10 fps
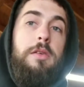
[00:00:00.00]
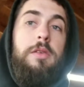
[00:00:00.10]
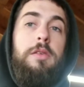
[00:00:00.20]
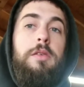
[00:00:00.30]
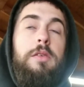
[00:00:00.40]

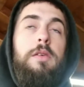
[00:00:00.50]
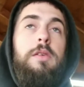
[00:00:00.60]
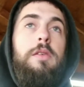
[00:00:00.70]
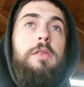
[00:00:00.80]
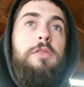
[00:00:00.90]
So
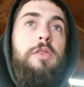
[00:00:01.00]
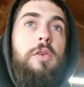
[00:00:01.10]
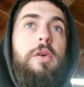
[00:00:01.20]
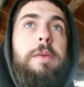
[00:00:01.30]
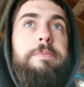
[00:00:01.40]

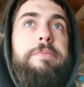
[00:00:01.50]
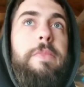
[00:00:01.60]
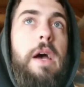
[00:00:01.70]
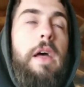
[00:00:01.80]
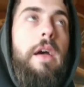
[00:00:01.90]
I
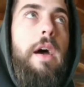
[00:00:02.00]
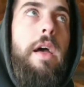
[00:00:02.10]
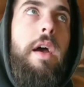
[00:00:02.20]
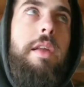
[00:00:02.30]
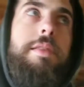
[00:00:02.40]
decided it was
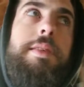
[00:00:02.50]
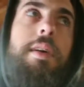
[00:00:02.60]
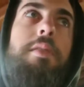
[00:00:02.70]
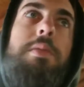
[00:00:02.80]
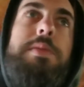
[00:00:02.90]
best to
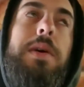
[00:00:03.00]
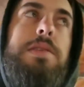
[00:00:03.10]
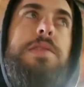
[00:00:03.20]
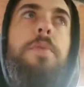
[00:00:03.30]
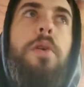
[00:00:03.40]
part ways with
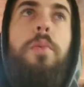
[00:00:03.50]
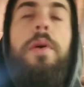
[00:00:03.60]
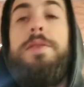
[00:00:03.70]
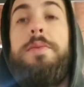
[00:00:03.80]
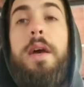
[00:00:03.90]
that car.
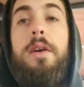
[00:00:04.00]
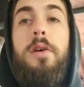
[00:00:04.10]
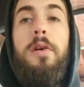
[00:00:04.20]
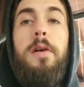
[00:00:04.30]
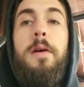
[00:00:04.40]

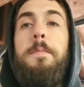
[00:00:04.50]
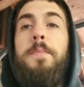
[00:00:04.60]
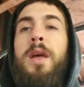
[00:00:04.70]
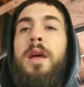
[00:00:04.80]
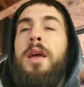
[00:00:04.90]
And I
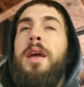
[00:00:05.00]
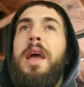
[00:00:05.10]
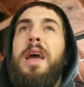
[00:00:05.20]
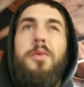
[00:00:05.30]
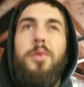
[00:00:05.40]
really missed
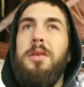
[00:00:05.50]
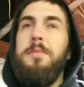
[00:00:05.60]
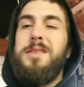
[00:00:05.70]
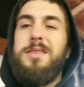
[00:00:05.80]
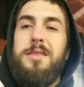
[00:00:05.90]
not having a
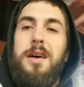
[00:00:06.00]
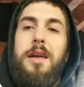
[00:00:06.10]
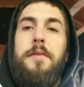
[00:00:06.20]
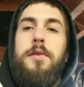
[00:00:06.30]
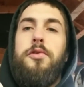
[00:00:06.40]
truck.
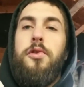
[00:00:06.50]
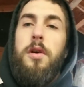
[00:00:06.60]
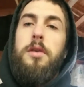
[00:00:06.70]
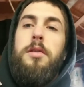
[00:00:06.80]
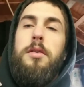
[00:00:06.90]

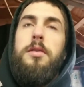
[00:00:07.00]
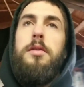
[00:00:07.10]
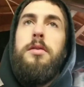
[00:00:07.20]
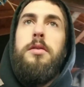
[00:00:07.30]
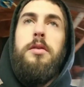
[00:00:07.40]
Not having
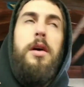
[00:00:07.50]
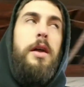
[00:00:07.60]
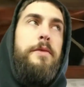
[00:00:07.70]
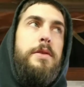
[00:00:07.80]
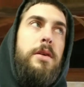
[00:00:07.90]
something I could
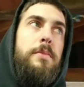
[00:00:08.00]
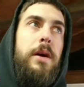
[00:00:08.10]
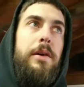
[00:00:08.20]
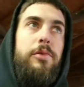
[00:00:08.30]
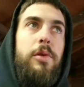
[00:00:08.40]
throw stuff in the
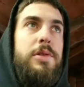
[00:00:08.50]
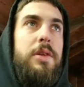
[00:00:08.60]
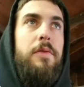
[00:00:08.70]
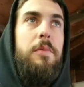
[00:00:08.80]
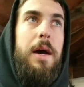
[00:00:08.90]
back,
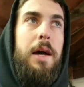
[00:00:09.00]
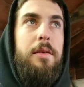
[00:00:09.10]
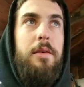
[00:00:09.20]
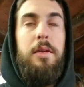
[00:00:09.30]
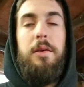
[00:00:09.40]

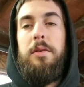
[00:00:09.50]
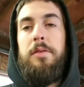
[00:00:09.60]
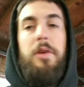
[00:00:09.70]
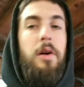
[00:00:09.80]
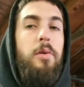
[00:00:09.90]
tow,
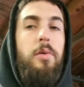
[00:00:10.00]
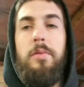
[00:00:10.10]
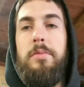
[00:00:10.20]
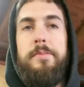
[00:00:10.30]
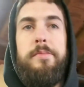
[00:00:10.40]
do that
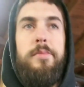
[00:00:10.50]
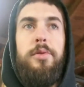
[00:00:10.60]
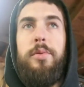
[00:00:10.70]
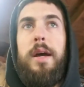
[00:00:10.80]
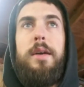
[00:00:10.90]
kind of stuff.
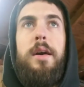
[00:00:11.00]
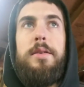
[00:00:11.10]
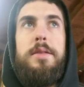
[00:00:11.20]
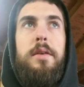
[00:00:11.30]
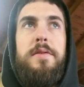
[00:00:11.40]
Something that was
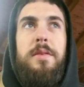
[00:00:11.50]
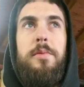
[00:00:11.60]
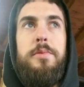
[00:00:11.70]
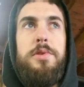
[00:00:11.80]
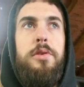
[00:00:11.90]
good in all
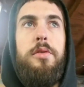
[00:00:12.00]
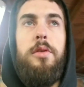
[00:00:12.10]
weather.